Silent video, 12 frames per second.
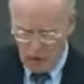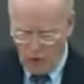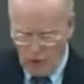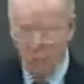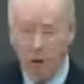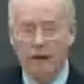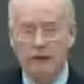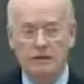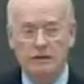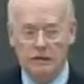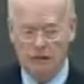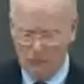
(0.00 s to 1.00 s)
who want
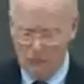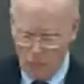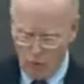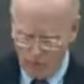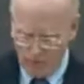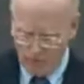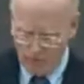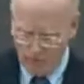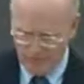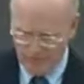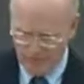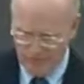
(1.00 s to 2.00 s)
still more,
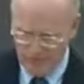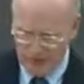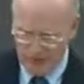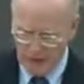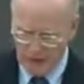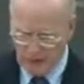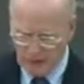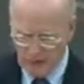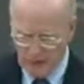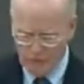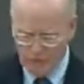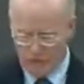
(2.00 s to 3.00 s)

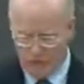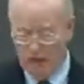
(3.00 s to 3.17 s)
even if it